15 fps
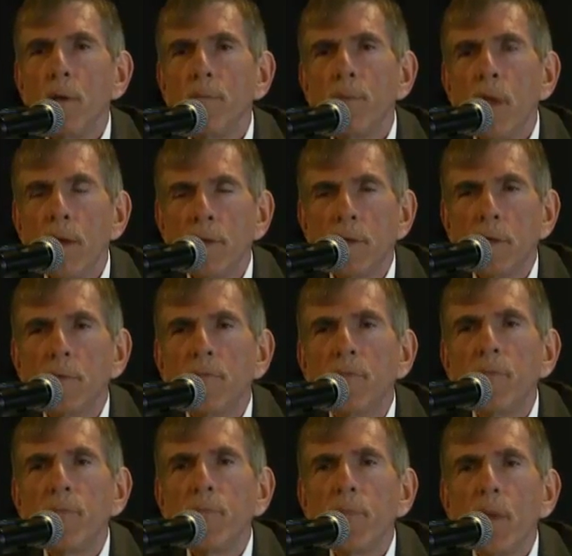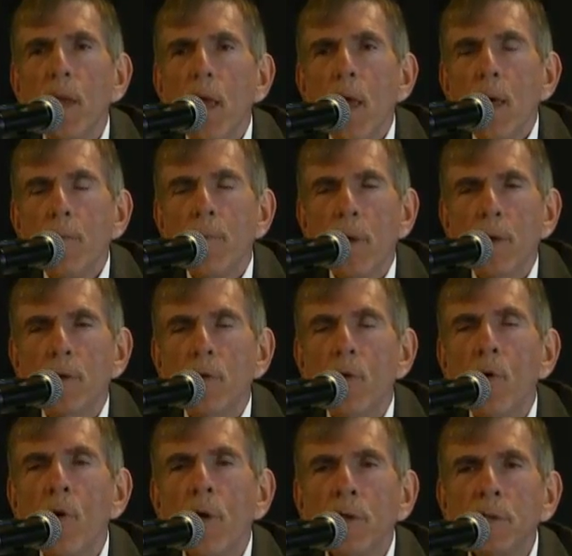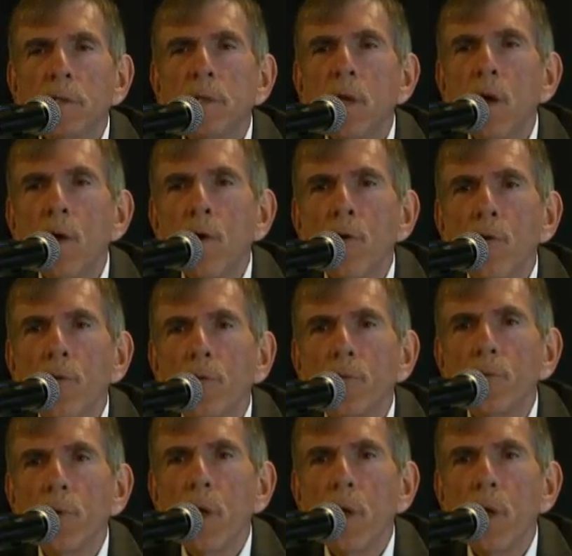plaintiff, but also